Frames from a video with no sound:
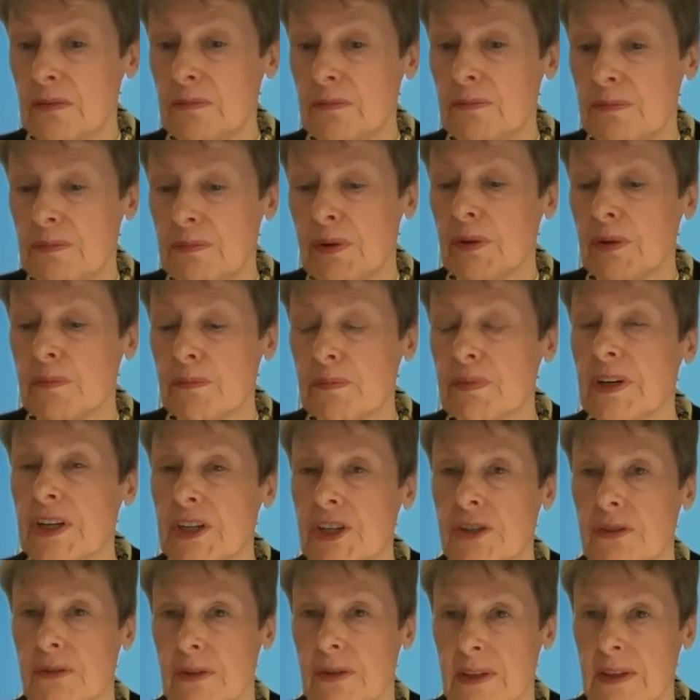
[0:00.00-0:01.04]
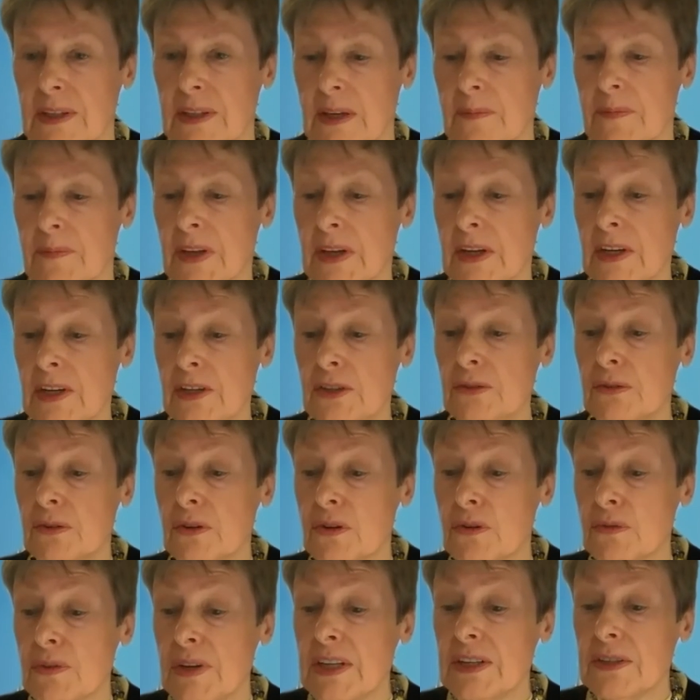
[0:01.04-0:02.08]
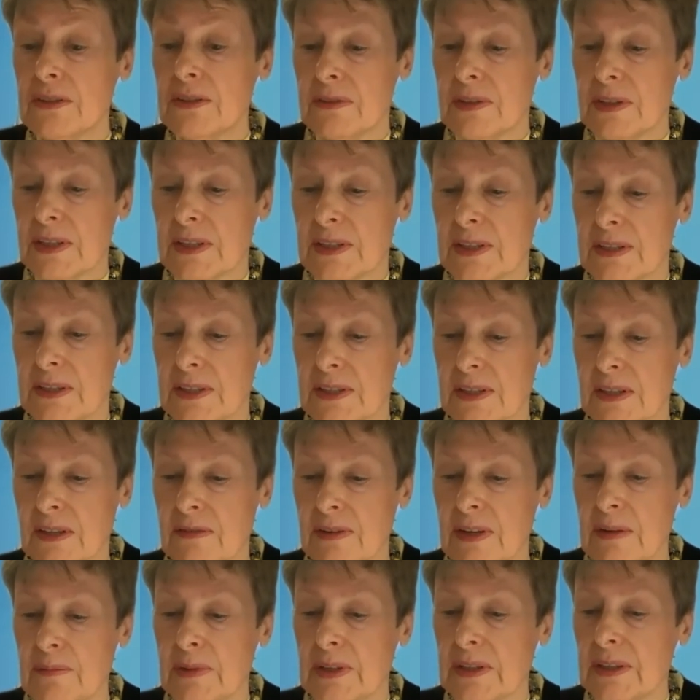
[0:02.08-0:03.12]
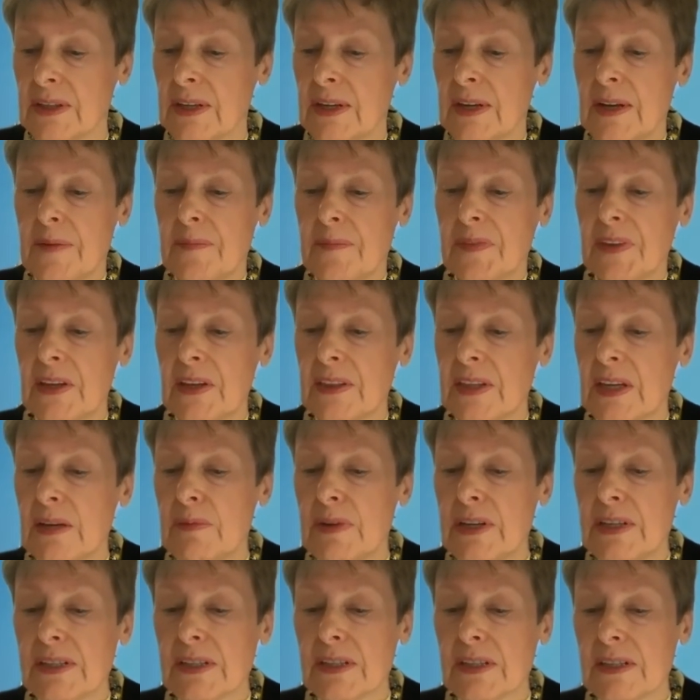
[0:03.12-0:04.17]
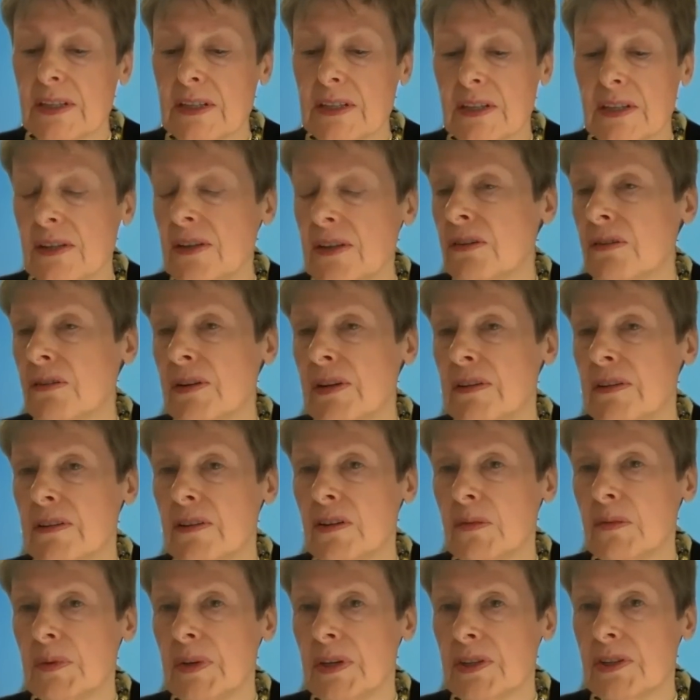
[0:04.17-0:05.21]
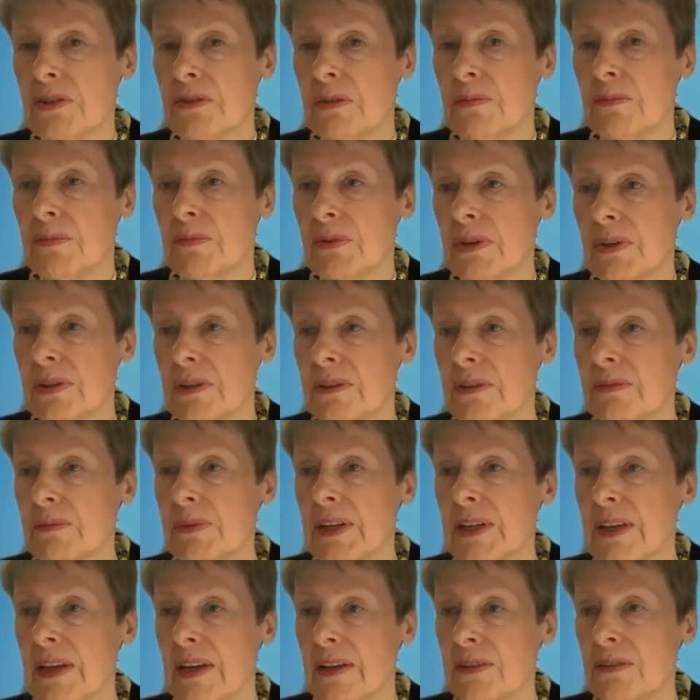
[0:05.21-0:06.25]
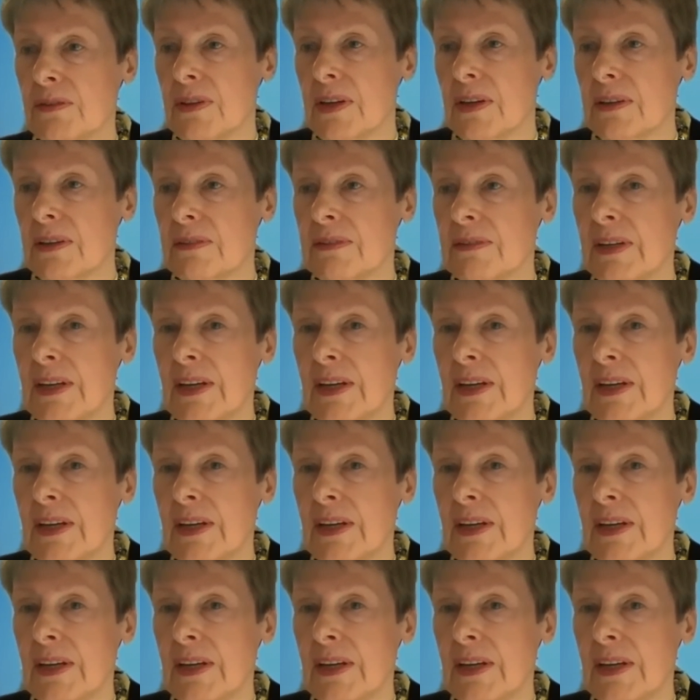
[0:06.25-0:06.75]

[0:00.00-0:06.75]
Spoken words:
put pressure on them to agree to this agreement. And they basically said, no, Ethiopia is too important. We can't do that.